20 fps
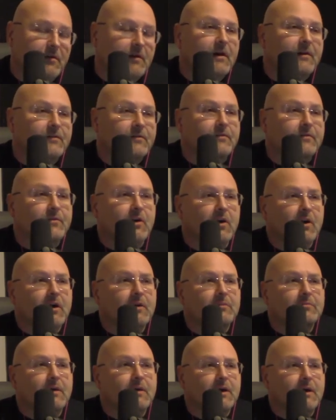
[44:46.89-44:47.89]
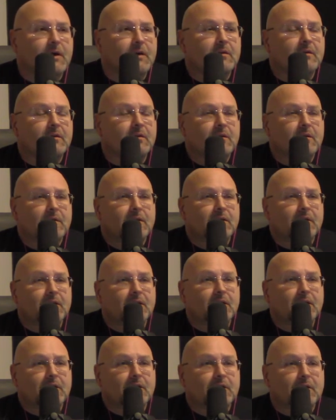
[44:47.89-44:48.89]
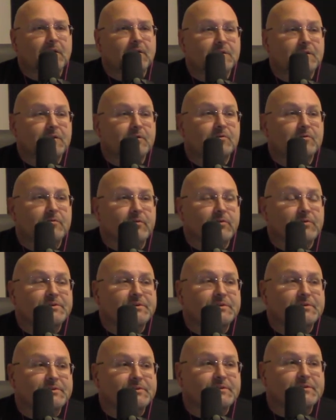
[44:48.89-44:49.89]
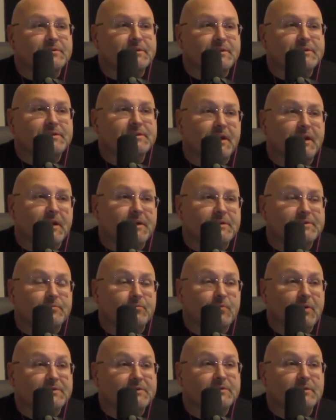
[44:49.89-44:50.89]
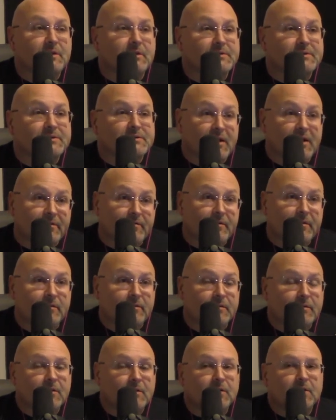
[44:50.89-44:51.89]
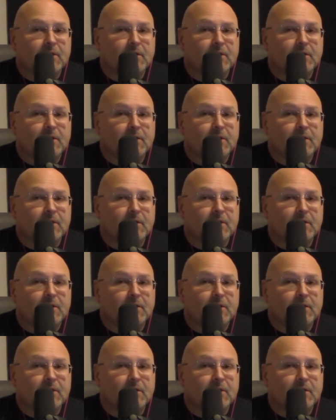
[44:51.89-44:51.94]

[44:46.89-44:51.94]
Yes, if God made uh, the universe in six days and rested on the seventh,